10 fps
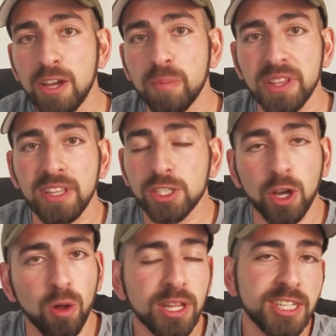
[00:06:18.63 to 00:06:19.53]
but this
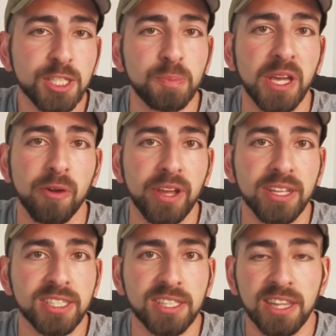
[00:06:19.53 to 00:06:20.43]
whole
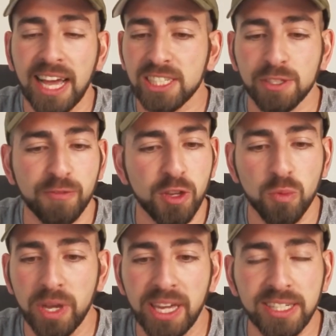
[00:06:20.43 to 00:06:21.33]
experience the last few
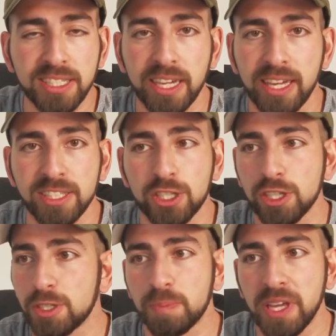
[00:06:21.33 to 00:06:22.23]
weeks, it's
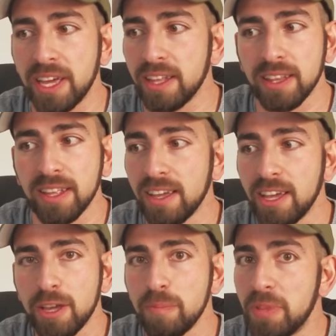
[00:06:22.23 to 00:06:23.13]
just been
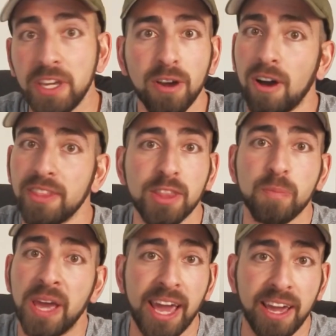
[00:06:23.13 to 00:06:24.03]
beyond the
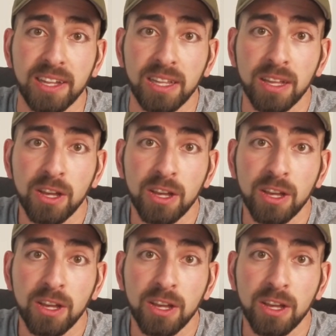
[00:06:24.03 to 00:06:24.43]
pale.